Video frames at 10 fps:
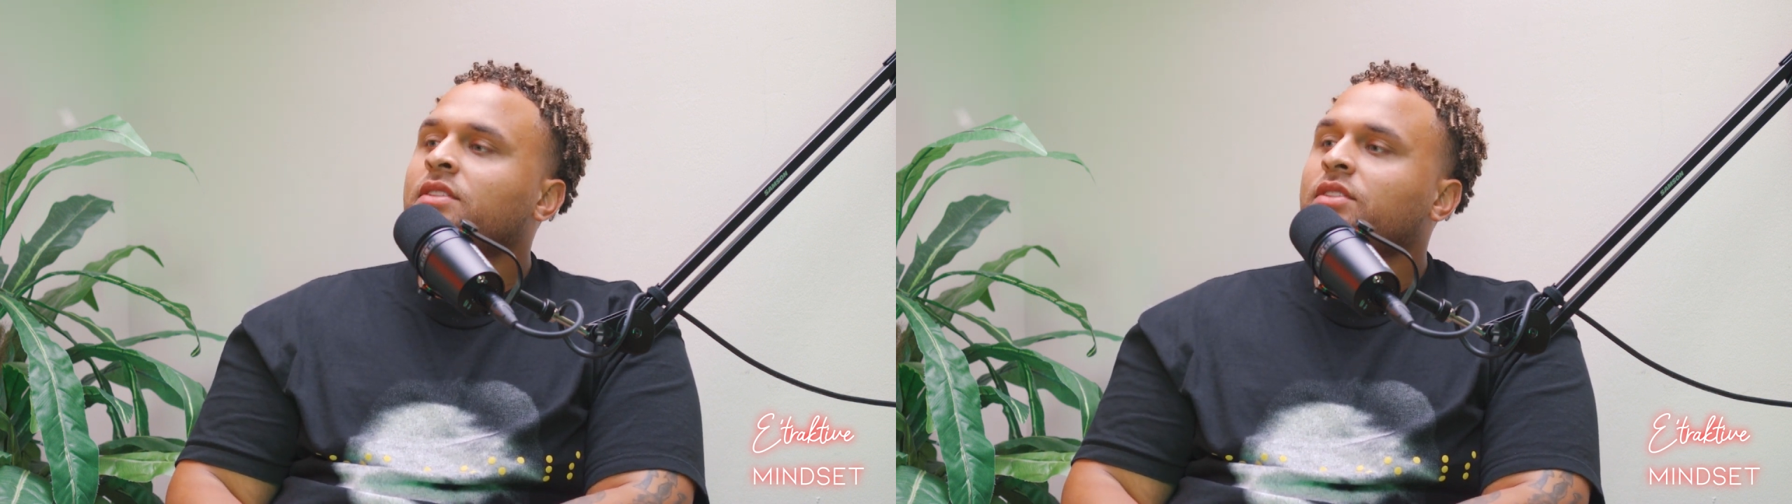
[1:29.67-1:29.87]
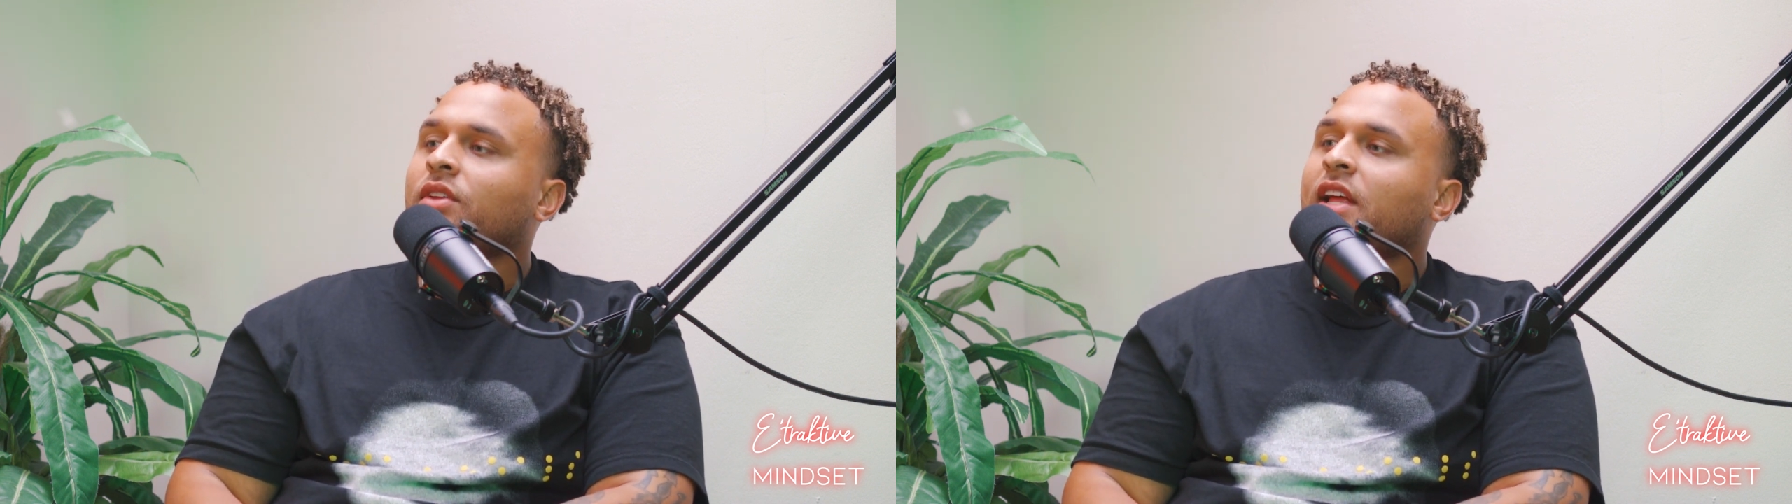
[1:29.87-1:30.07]

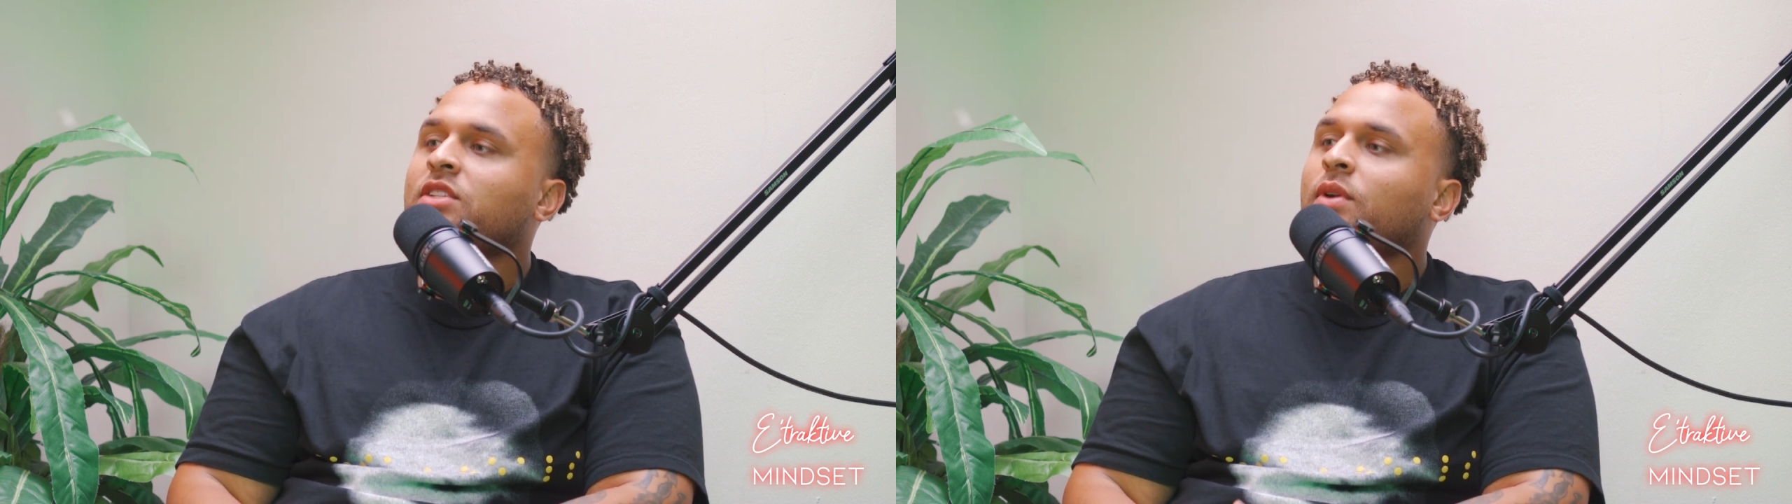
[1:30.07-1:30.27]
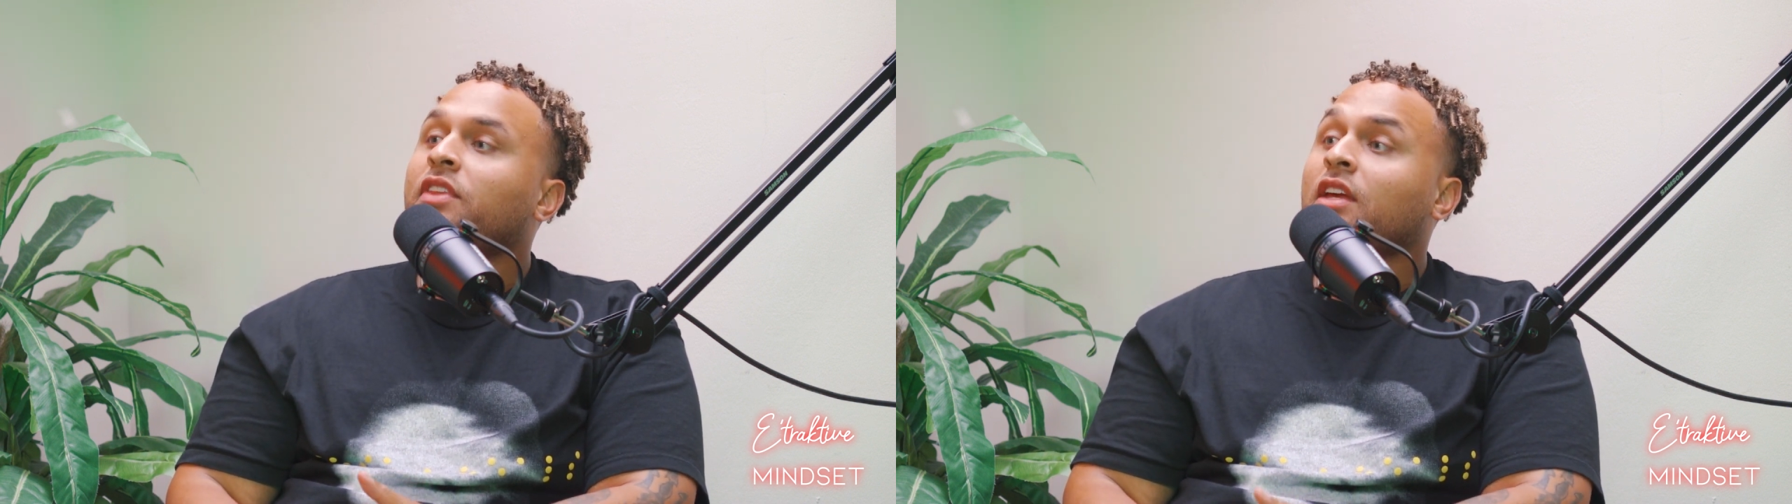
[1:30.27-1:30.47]
So
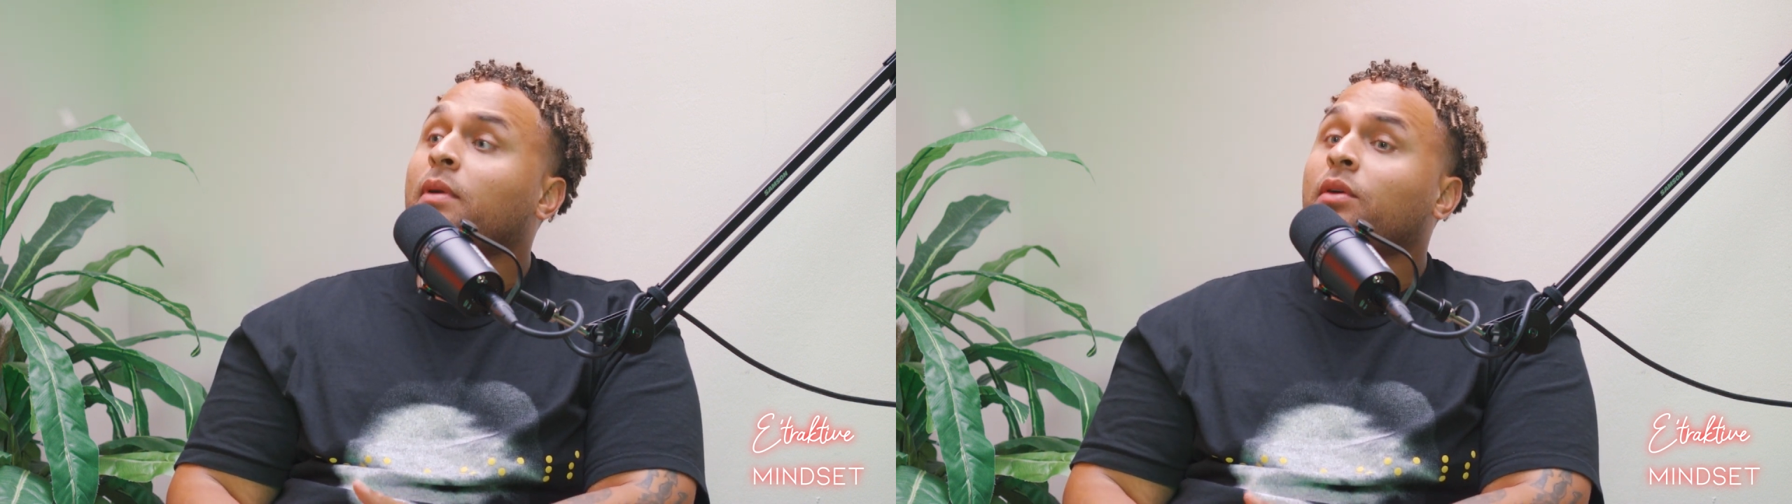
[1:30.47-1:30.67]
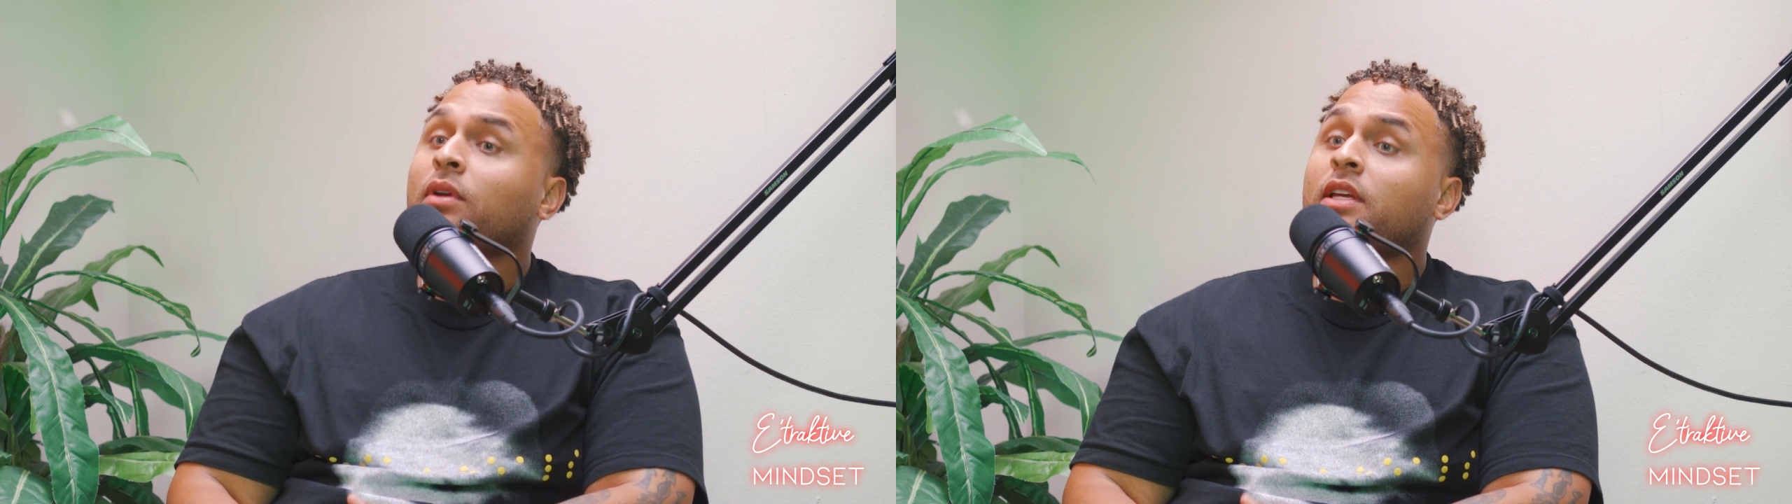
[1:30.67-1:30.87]
that's what I think
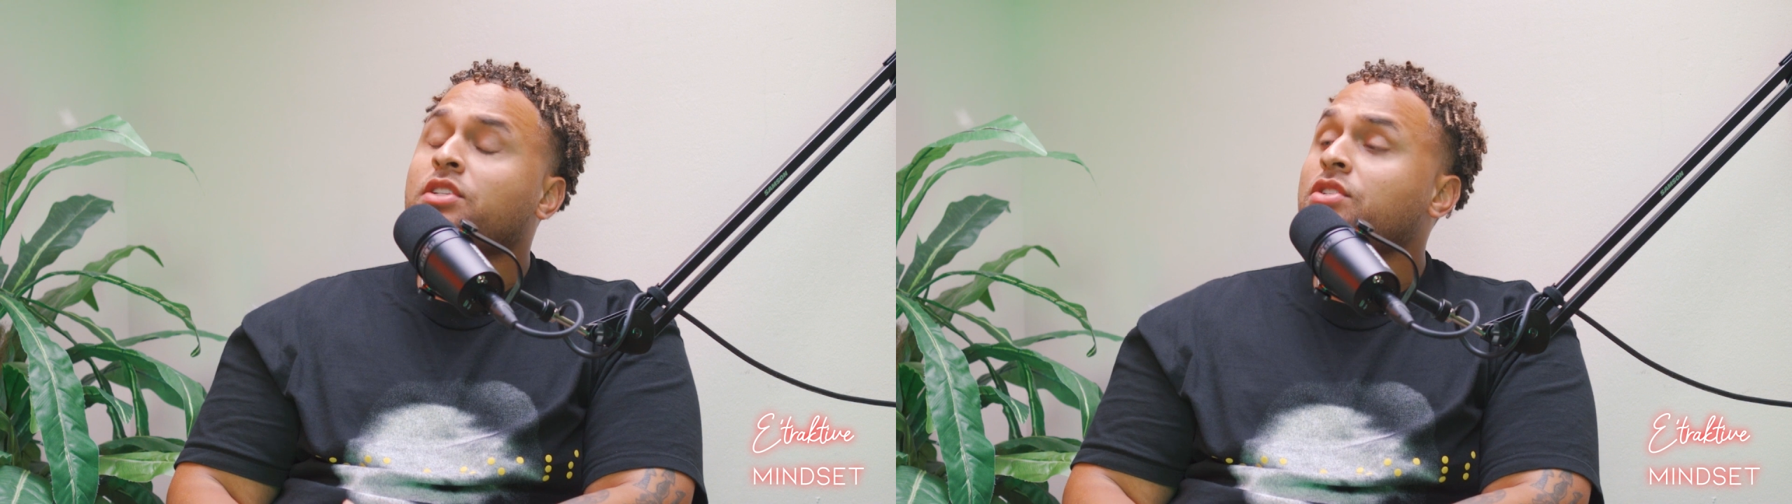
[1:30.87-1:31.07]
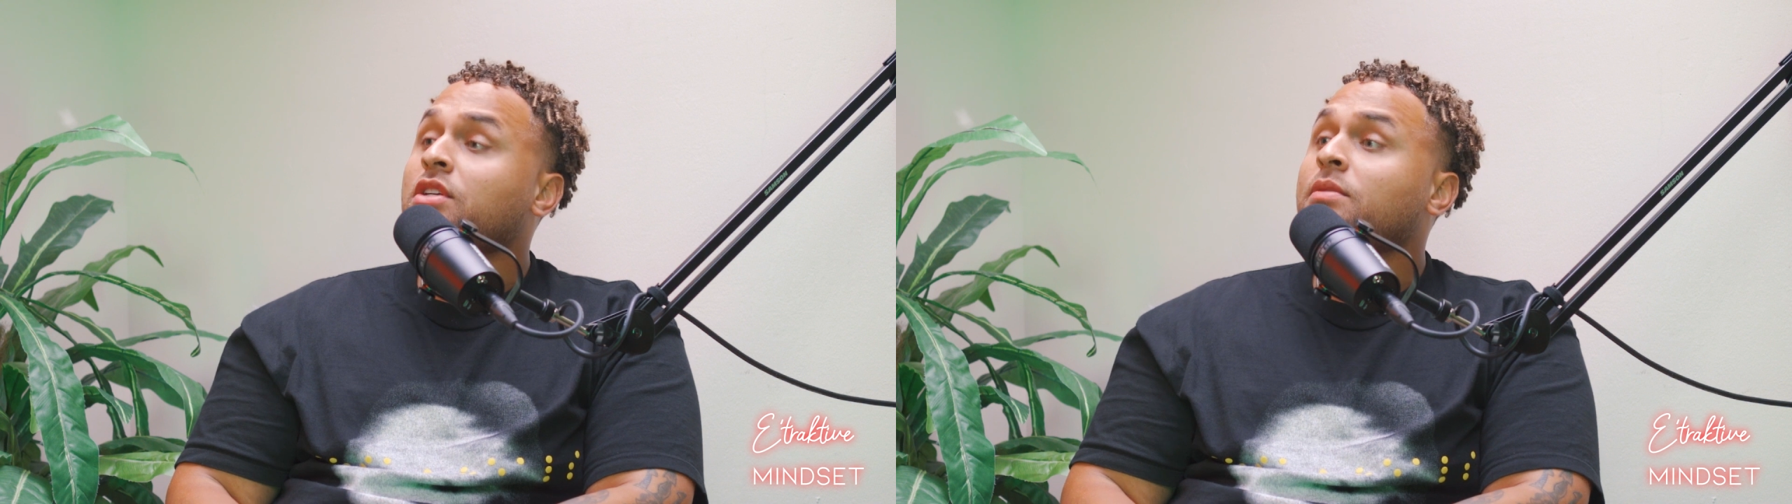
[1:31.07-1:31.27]
about
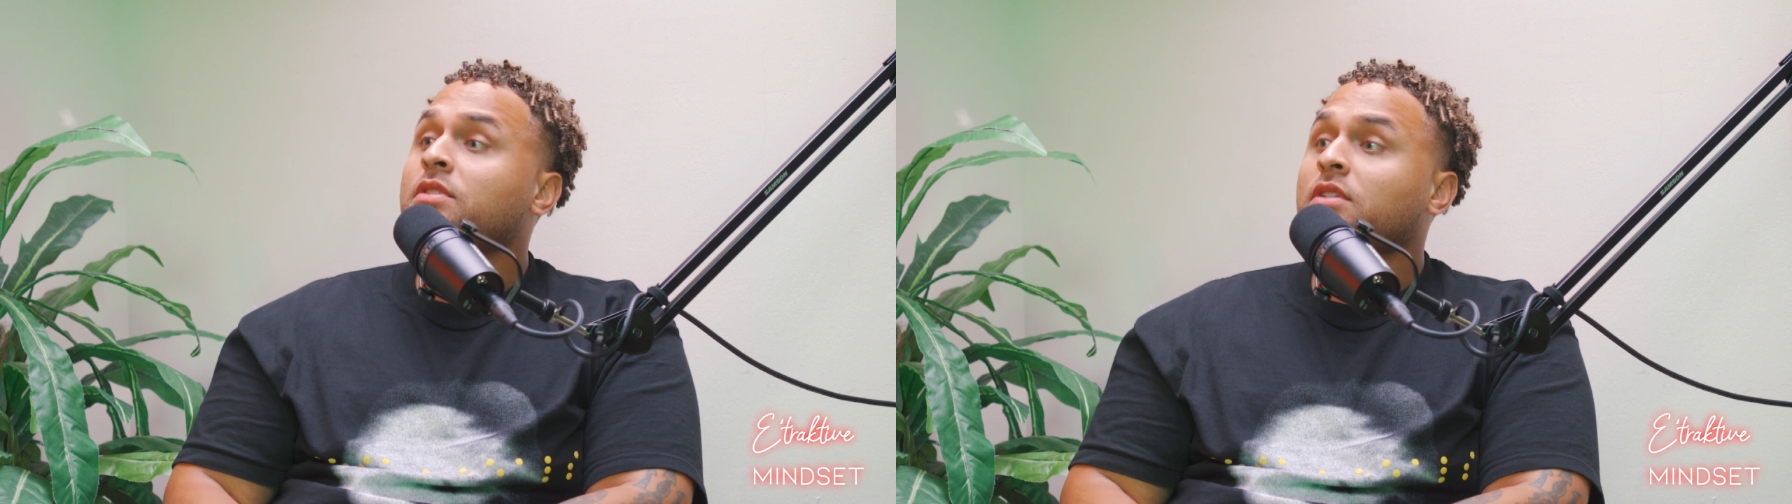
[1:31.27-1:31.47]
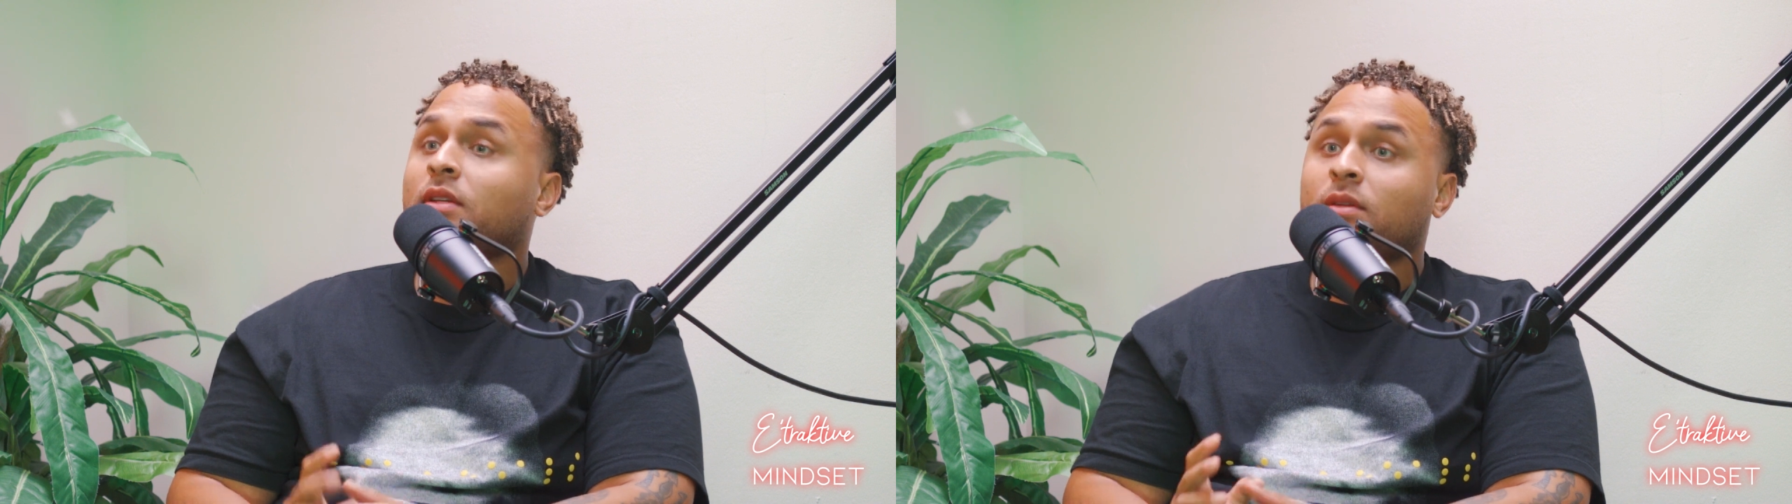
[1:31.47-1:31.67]
relationships.